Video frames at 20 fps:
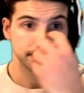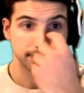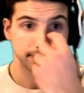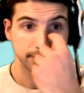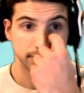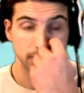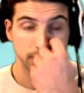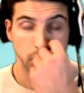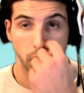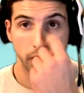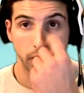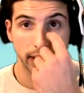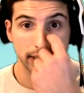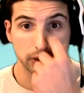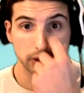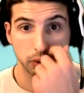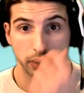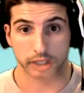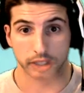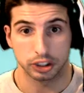Don't ask
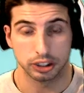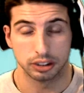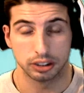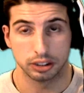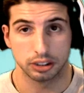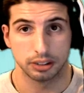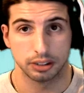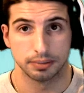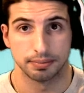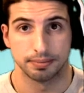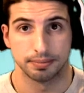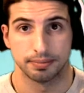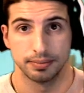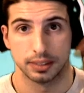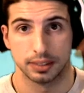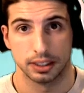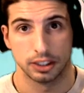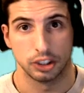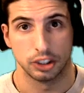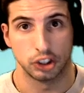questions,
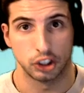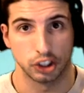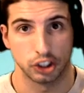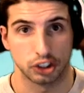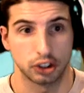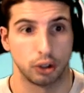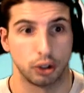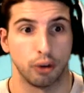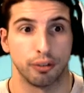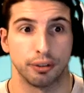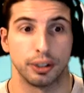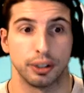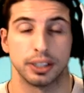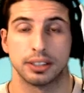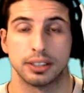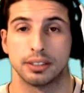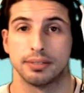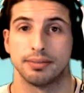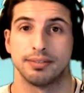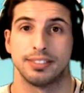just go for it.
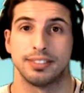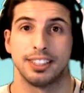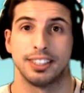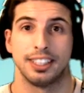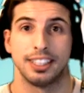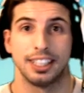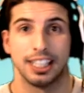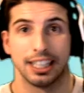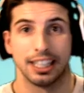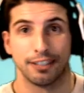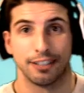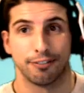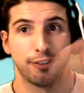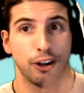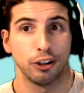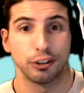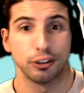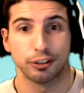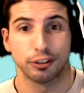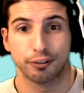
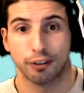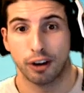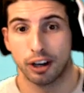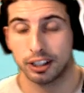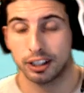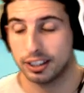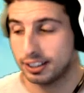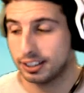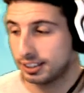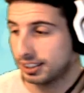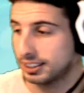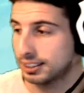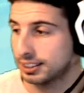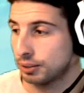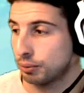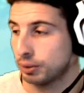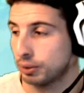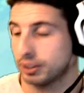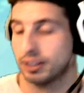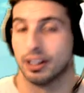Follow the frog because it
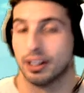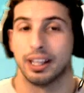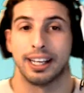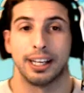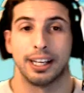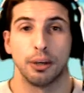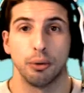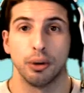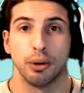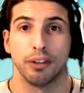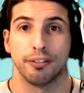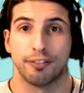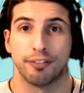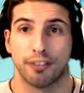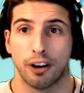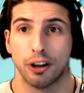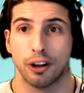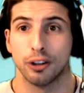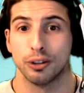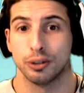would it will
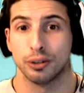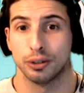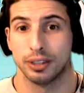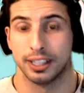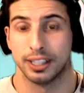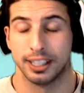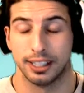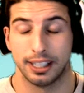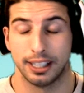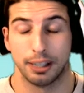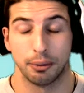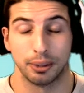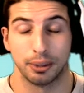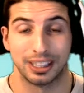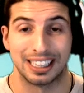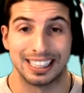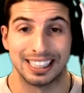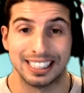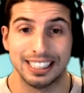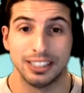follow uh, it would
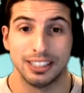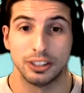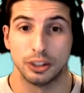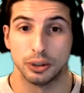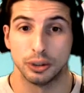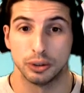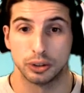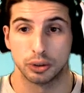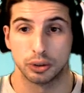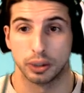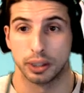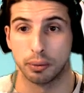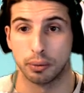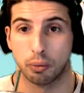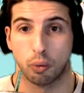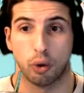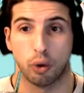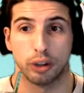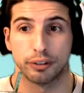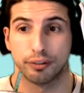lead you to a
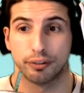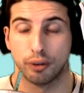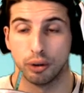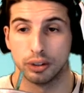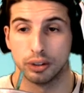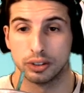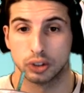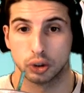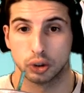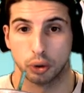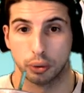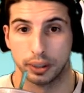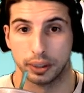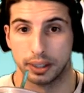wonderful story.